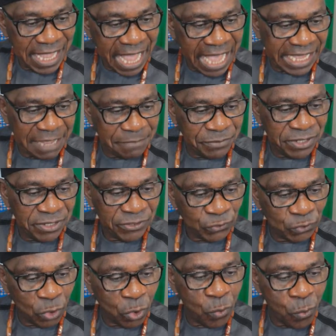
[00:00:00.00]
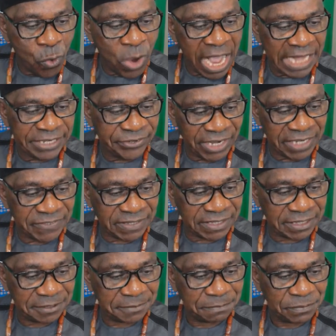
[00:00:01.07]
Agabi, so who are the
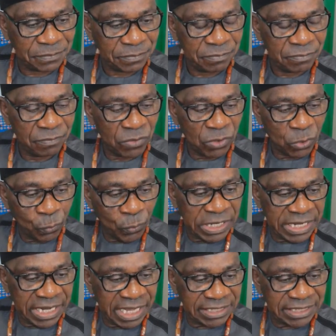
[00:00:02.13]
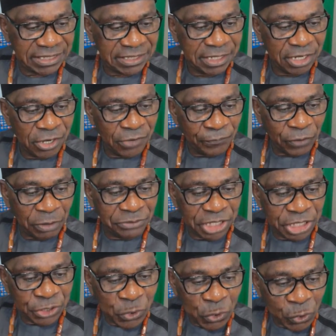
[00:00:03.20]
rest? Witness, from
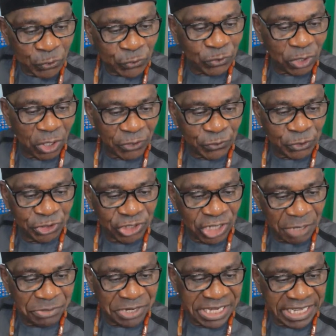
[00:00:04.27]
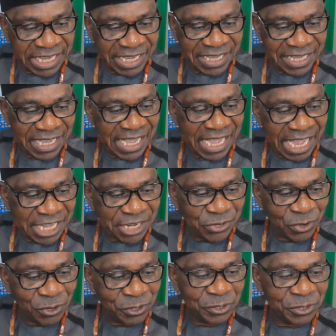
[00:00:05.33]
the news on social media, I
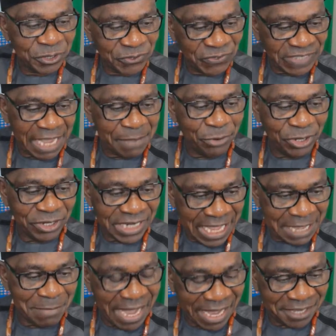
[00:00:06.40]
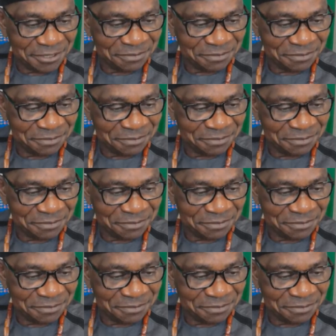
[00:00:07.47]
know Simon Ekpa.